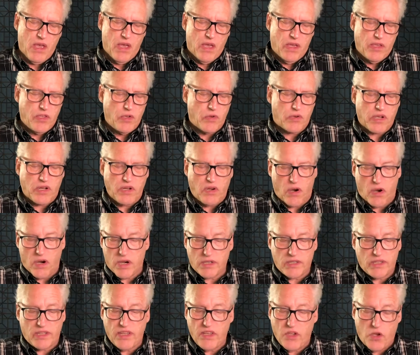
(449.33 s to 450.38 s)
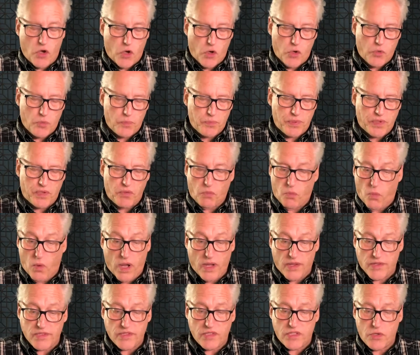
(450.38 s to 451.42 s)
You can hardly hope at
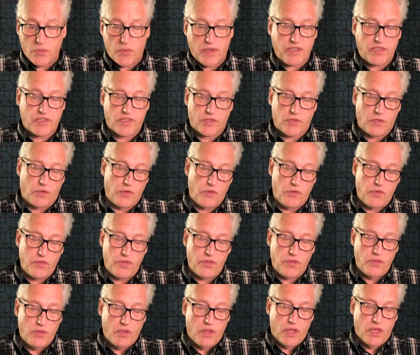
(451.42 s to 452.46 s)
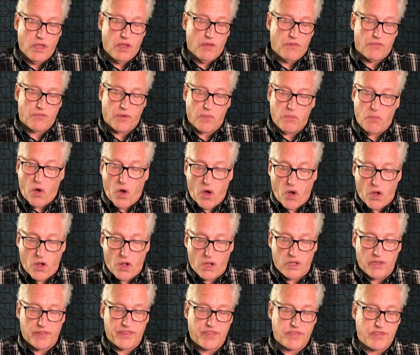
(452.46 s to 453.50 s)
once to exclude from
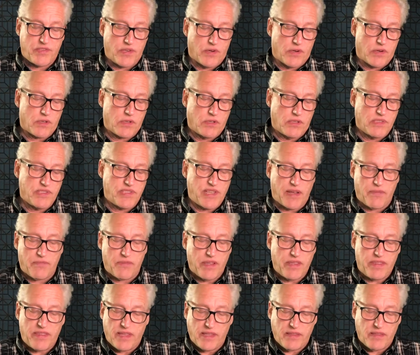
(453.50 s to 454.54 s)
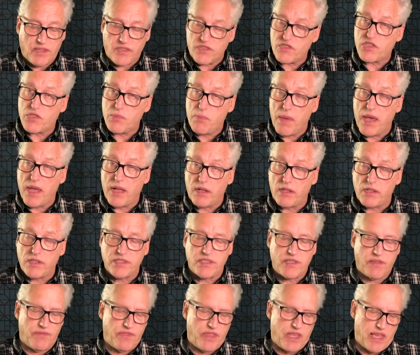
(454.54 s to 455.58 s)
all the circles everything that
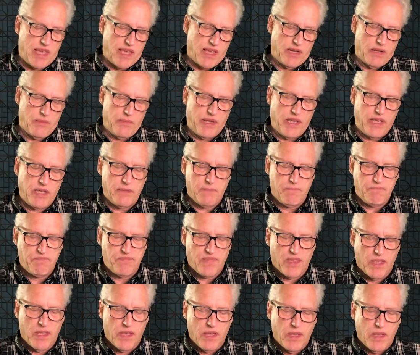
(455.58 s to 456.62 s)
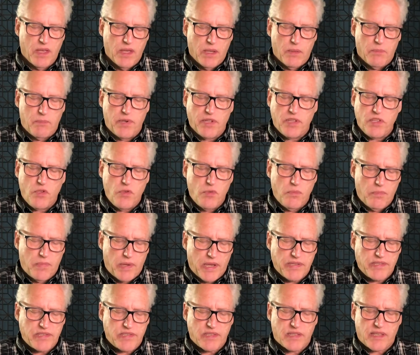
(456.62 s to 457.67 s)
smells of the enemy, but you
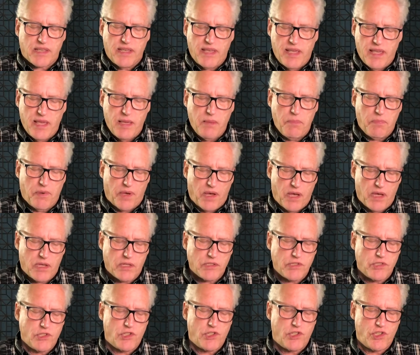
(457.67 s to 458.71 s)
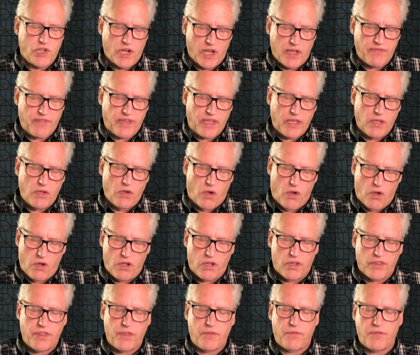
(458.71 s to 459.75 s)
must keep on shoving
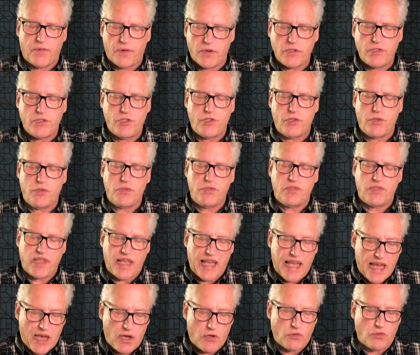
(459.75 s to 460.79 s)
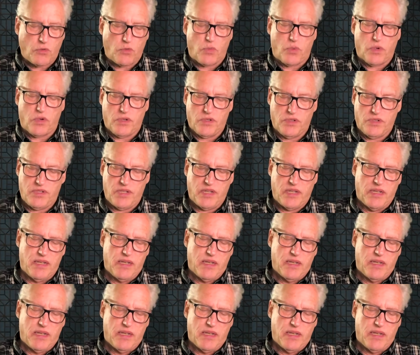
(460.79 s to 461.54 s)
all the virtues outward